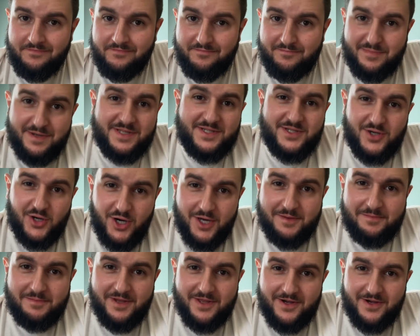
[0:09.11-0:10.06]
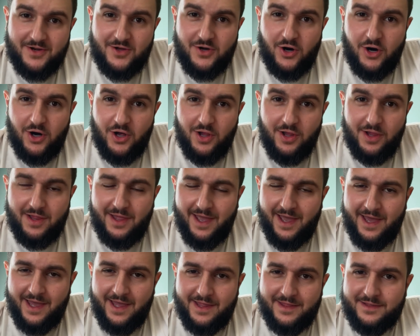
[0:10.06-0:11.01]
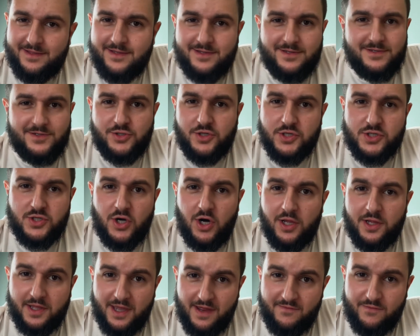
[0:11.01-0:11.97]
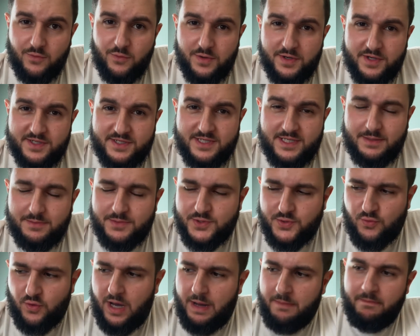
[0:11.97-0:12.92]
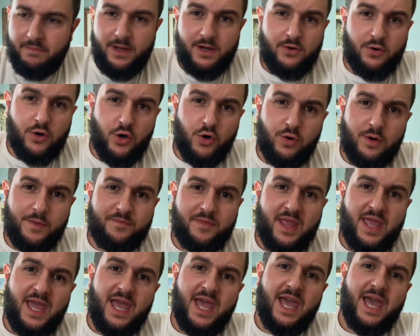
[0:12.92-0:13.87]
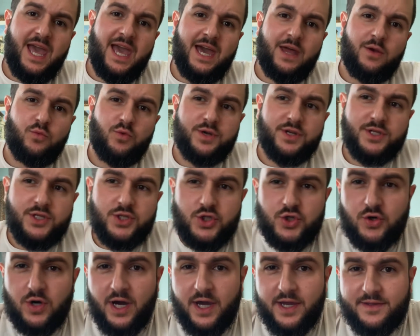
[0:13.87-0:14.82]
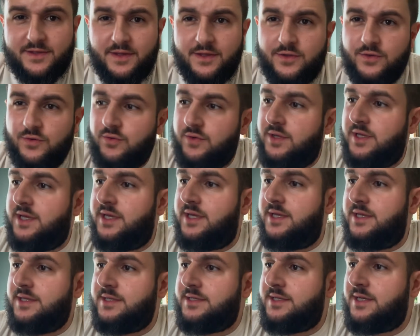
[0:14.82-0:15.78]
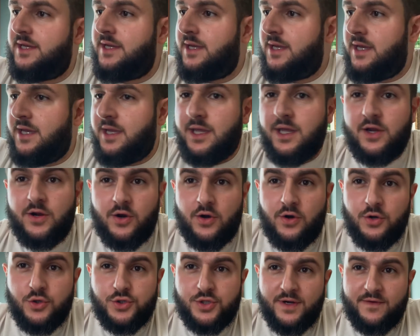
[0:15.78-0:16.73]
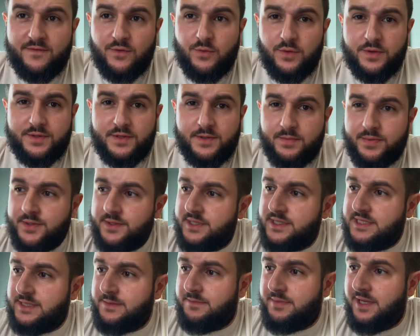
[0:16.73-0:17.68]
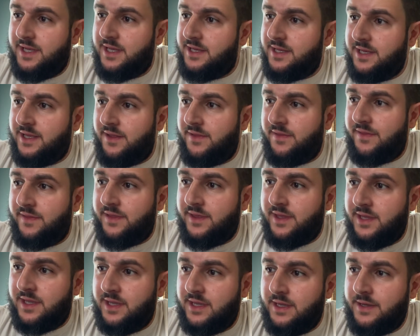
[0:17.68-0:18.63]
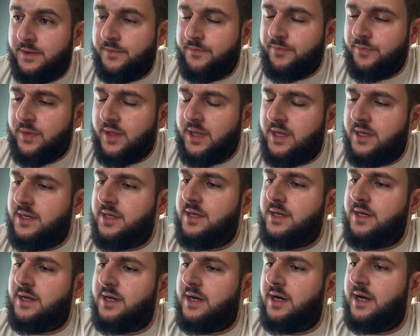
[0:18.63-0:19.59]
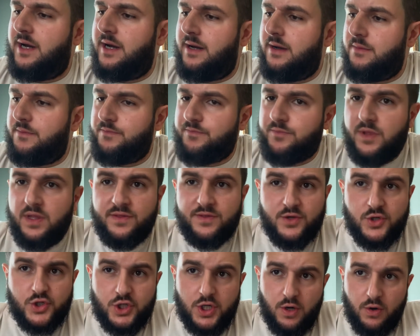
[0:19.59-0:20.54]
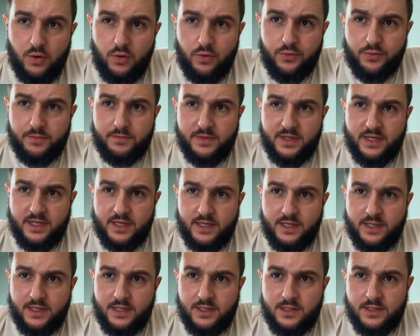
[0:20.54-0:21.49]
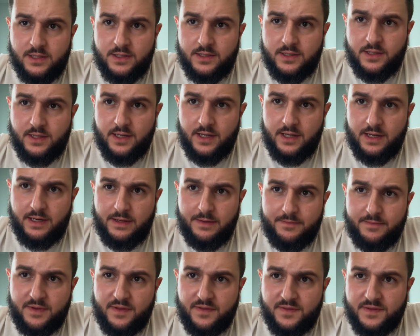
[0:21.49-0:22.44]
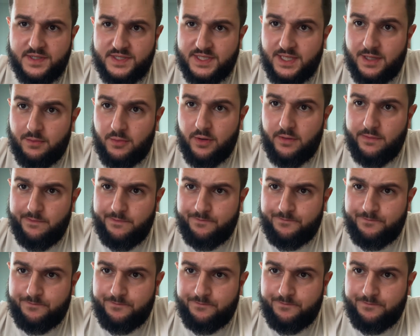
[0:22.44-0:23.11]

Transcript: but it's an automated call, and he's just calling everyone, it seems, Rob Barrow. And what he's trying to do is encourage everyone to participate in the um, in the shareholder meeting in uh, in the summer.